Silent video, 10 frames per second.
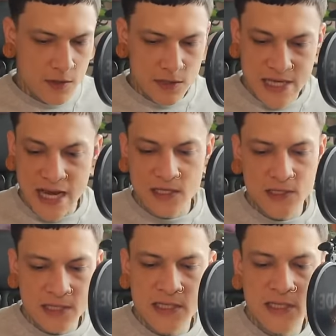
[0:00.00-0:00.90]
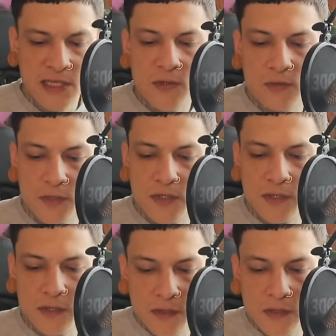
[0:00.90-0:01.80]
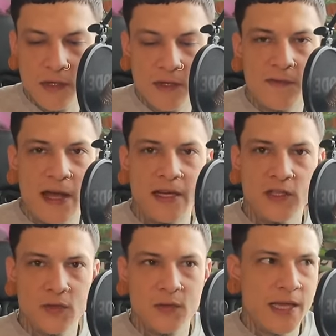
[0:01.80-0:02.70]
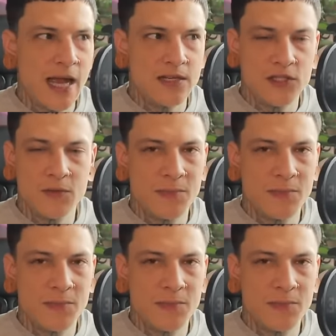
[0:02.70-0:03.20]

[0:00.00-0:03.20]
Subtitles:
Sag, this is huge. The divine truly has your